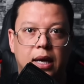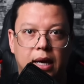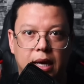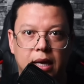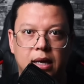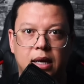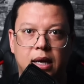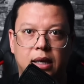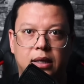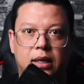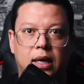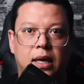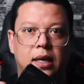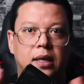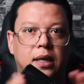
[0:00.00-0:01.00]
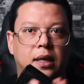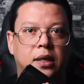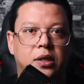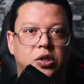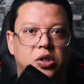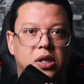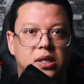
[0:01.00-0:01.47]
N8N
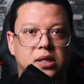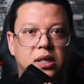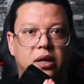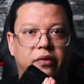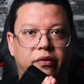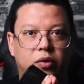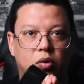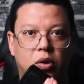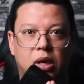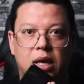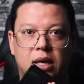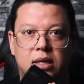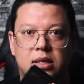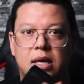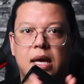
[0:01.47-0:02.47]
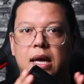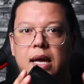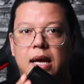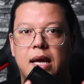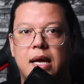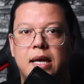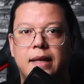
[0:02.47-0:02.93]
in just a few clicks,
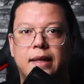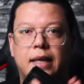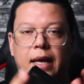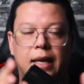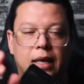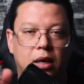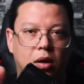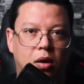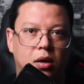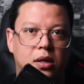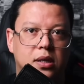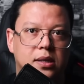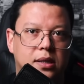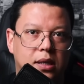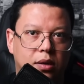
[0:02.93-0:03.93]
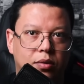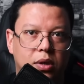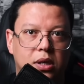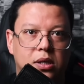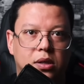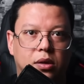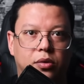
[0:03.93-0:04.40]
and unlock
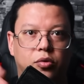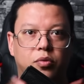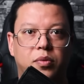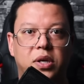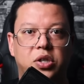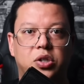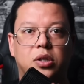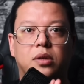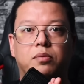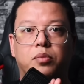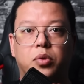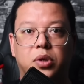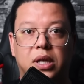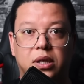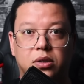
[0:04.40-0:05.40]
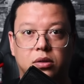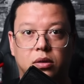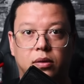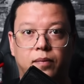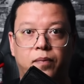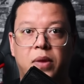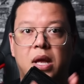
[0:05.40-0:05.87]
serious automation
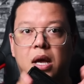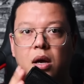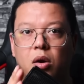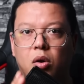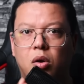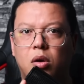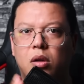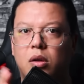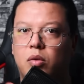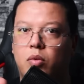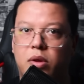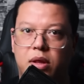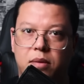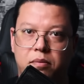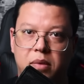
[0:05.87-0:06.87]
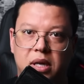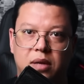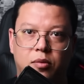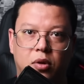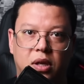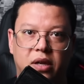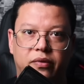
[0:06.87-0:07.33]
potential, all with a
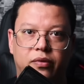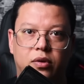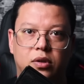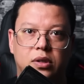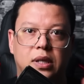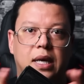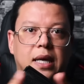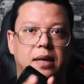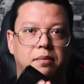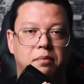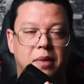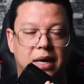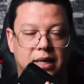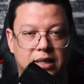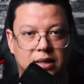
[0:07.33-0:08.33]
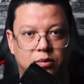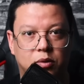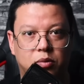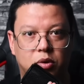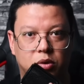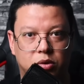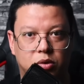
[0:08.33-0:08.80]
minimal effort and maximum
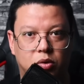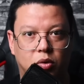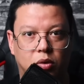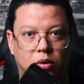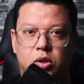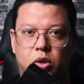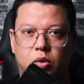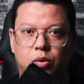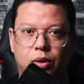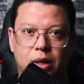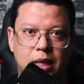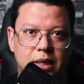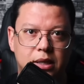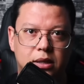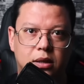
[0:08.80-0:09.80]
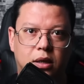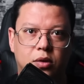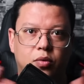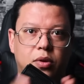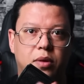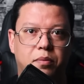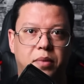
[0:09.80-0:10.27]
control. So let's
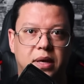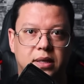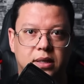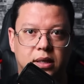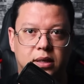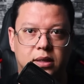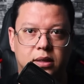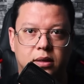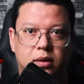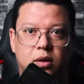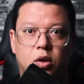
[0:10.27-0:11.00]
start with the basics.